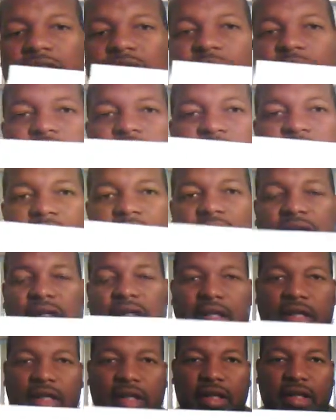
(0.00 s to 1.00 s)
one here
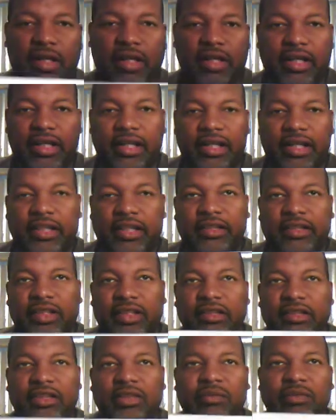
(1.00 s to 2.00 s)
is
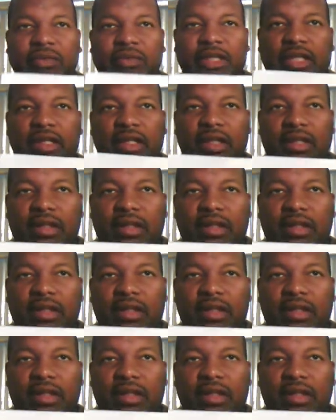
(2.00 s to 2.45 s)
going to be